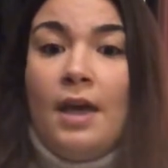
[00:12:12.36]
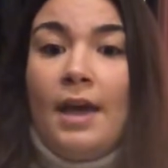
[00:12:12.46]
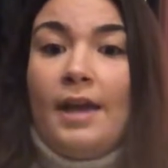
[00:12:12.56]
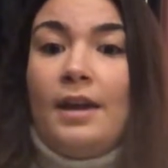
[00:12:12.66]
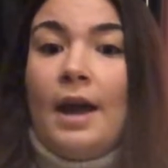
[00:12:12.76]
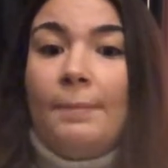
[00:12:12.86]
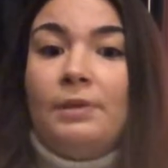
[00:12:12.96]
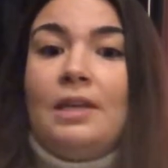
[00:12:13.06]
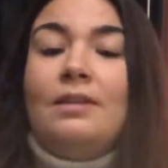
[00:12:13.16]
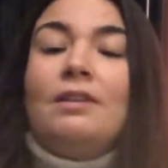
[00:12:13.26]
And I'm
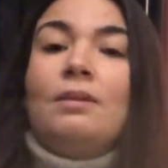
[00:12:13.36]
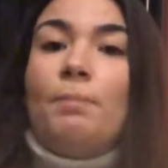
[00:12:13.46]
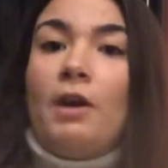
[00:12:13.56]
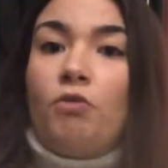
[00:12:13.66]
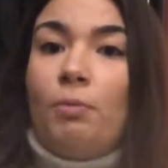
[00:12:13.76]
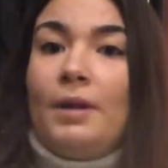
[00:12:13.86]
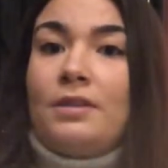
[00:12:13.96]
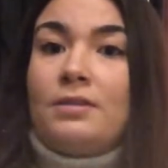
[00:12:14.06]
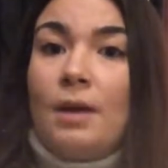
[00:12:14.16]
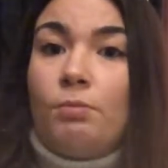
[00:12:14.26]
leading the
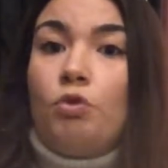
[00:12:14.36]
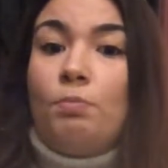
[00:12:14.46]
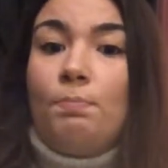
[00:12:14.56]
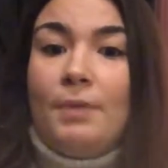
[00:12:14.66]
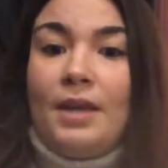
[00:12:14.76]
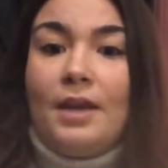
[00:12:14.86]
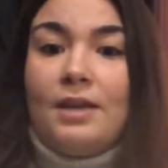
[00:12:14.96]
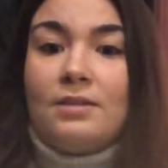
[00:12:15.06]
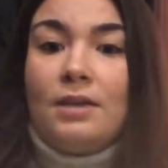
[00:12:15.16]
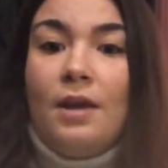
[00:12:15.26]
bioinformatics subgroup meetings,